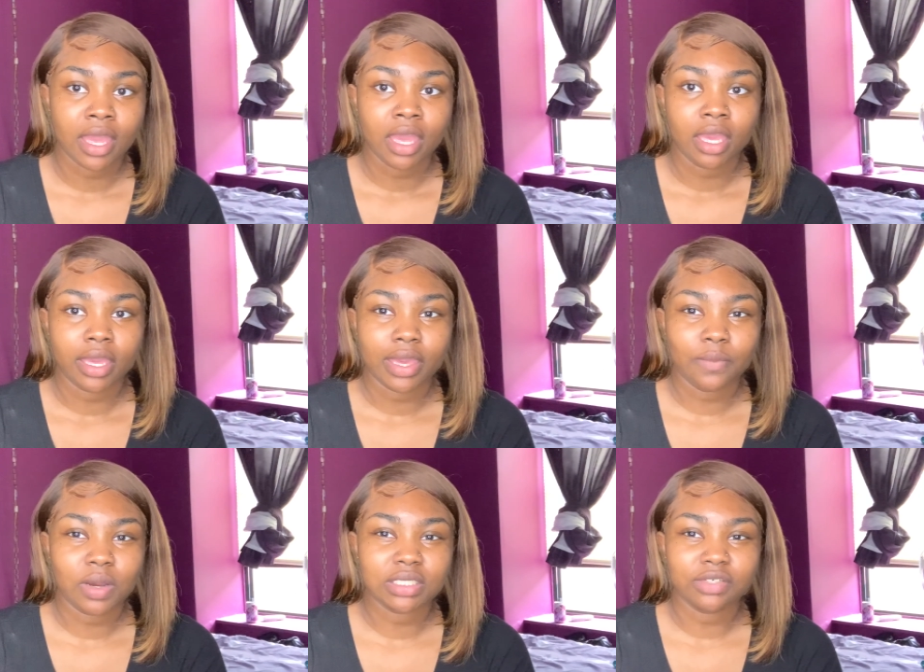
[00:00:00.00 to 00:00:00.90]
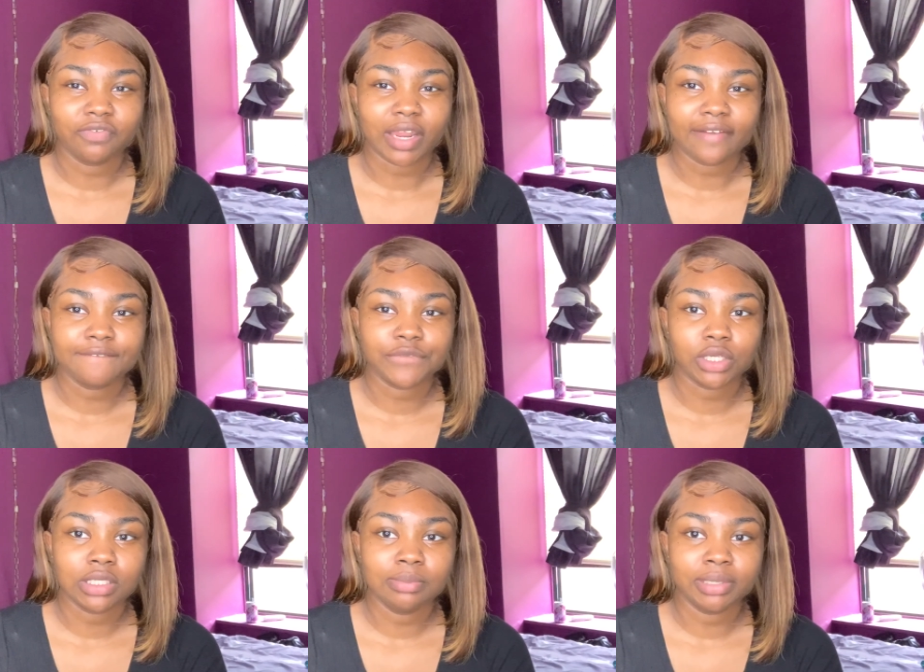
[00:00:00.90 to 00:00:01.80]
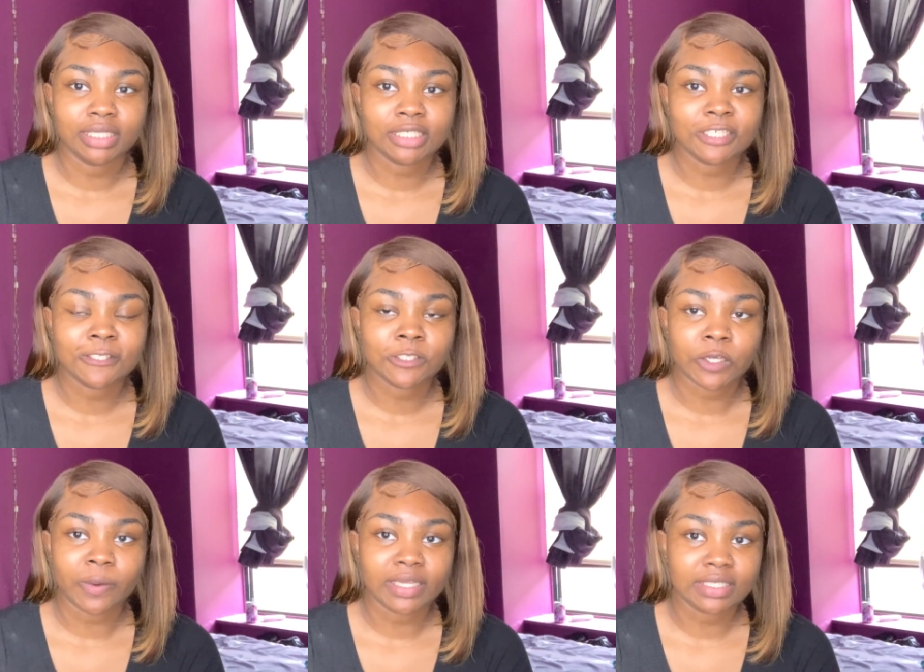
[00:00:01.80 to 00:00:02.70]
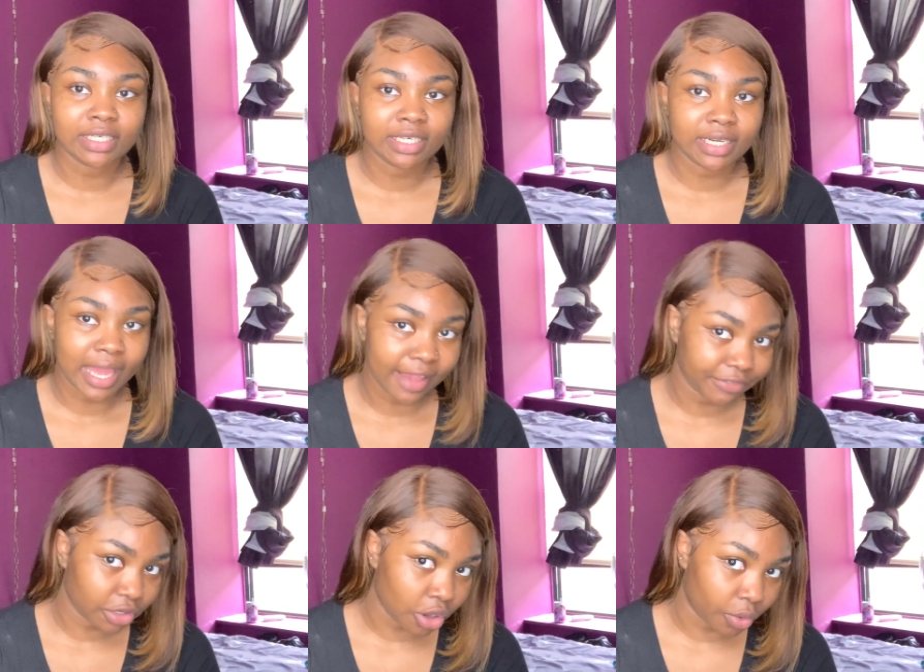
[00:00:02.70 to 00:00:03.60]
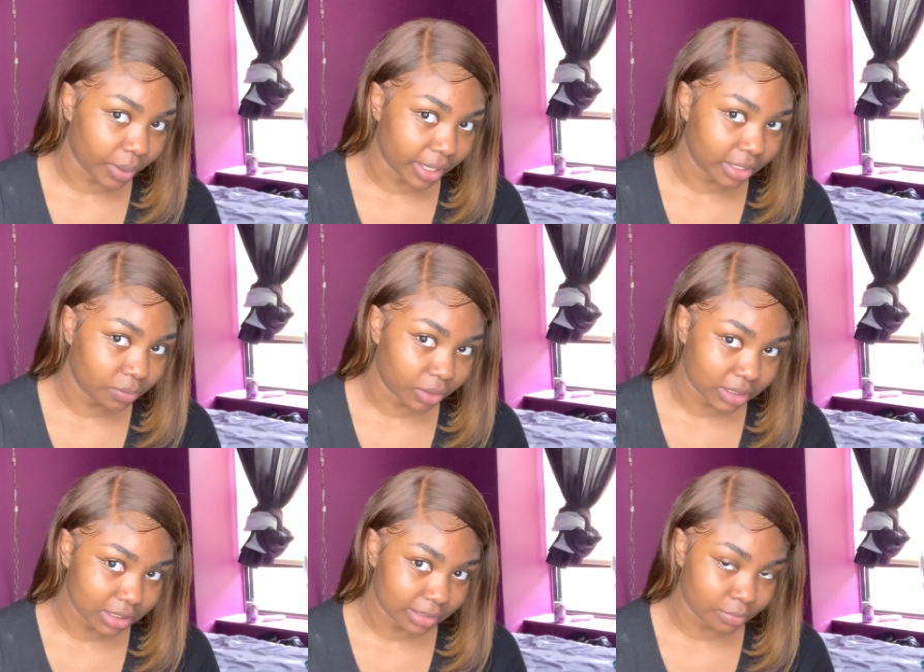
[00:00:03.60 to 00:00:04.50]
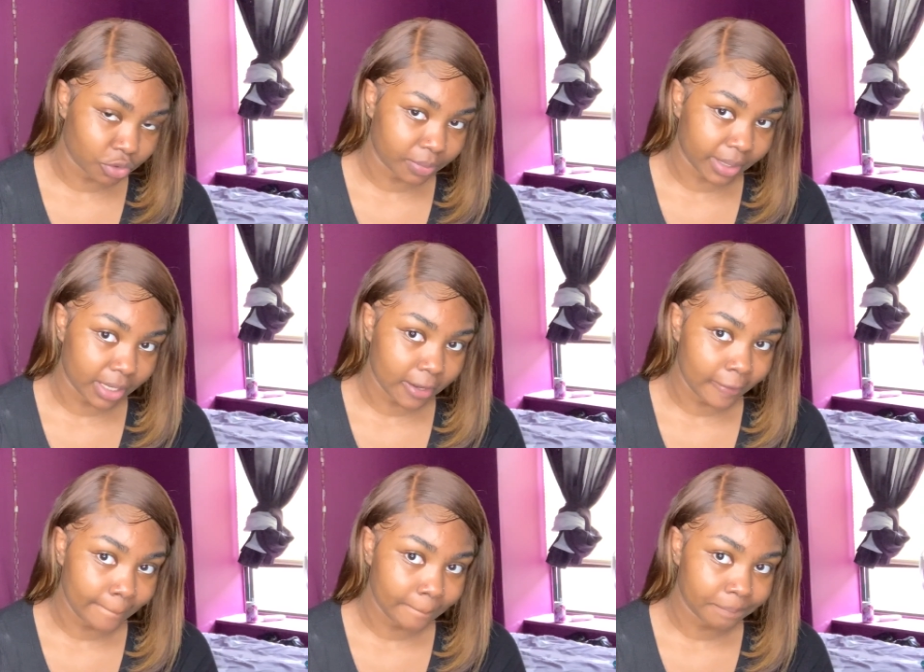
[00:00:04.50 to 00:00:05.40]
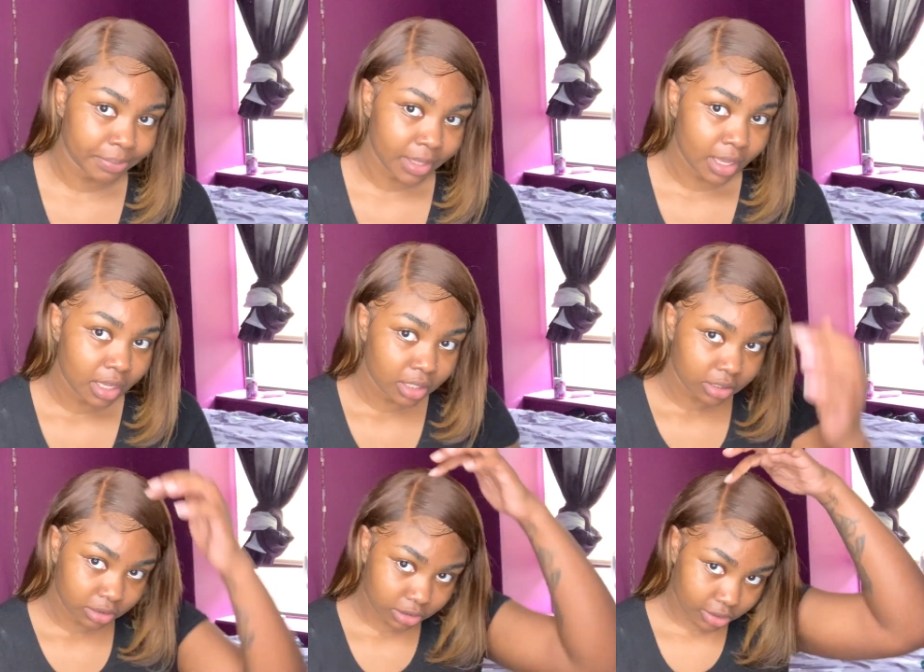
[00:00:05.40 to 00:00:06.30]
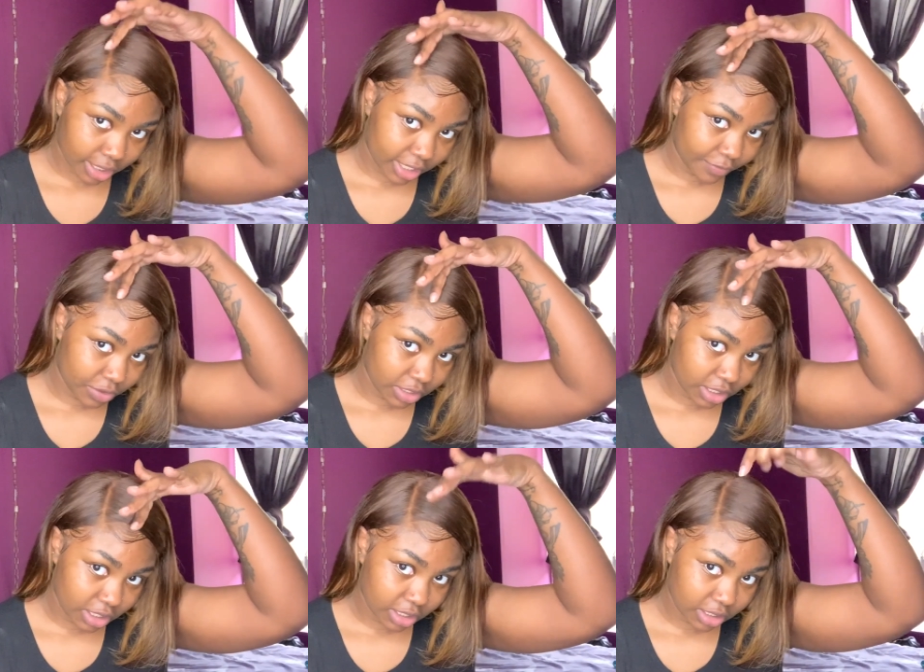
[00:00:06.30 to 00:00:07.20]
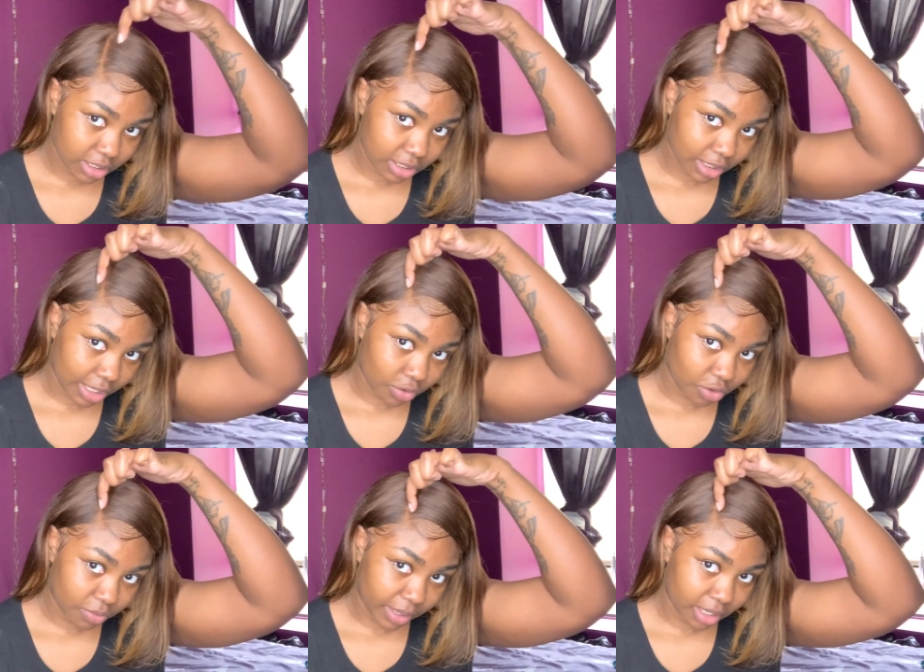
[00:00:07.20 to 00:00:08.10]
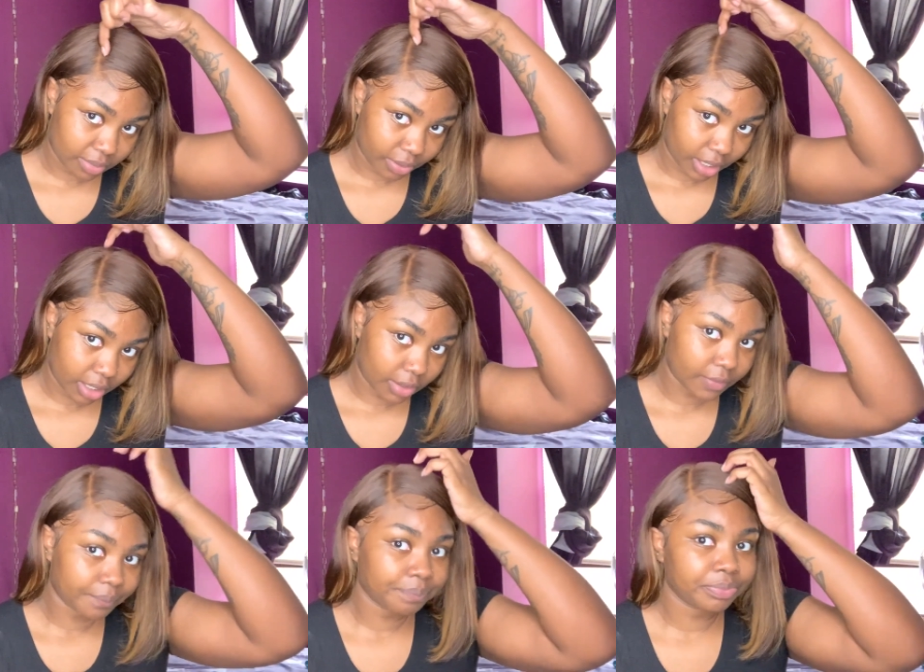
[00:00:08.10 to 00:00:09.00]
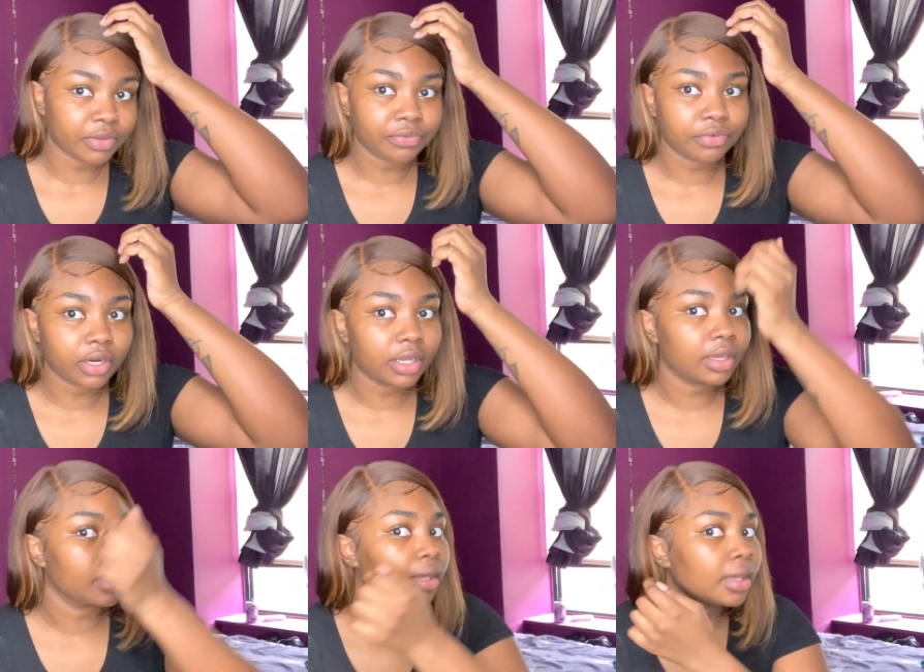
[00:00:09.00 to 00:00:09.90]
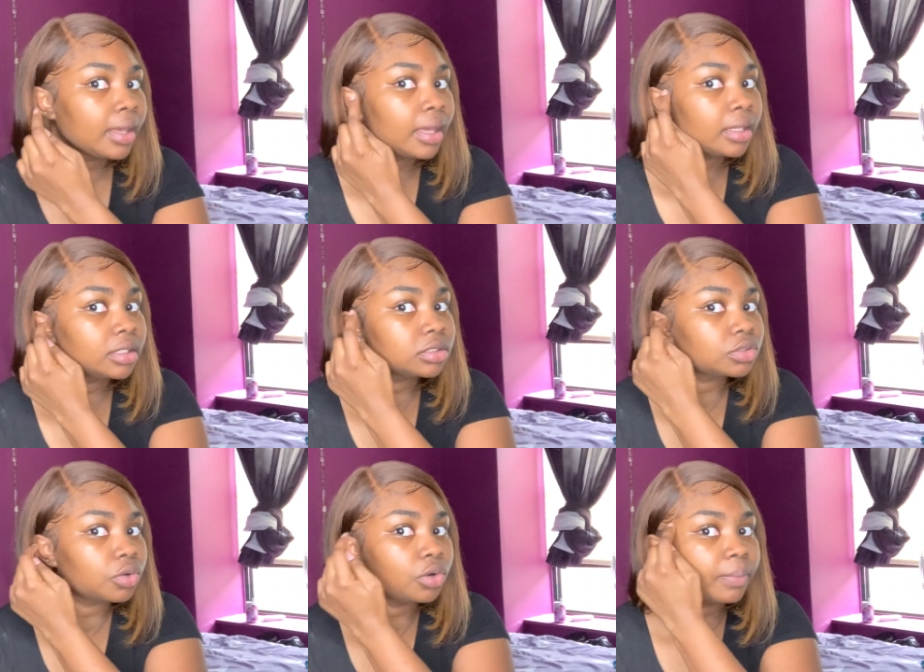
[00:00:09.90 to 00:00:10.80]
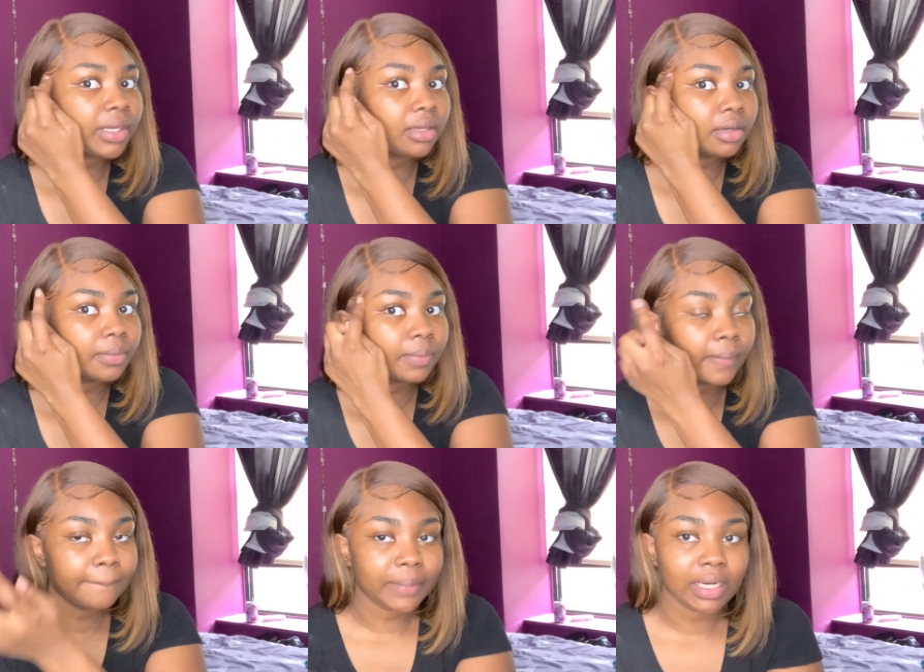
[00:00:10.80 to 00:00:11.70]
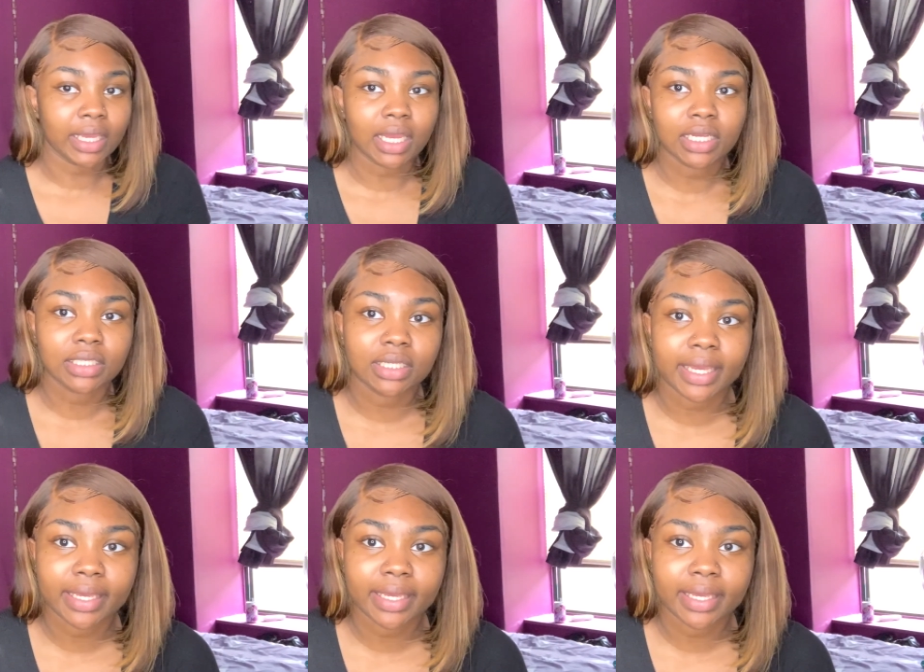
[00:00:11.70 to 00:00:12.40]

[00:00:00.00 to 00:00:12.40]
it wasn't like fully blending, so I did have to go in with some more makeup. So like if you see this is like all makeup right here. The front, this is all makeup. But like other than that,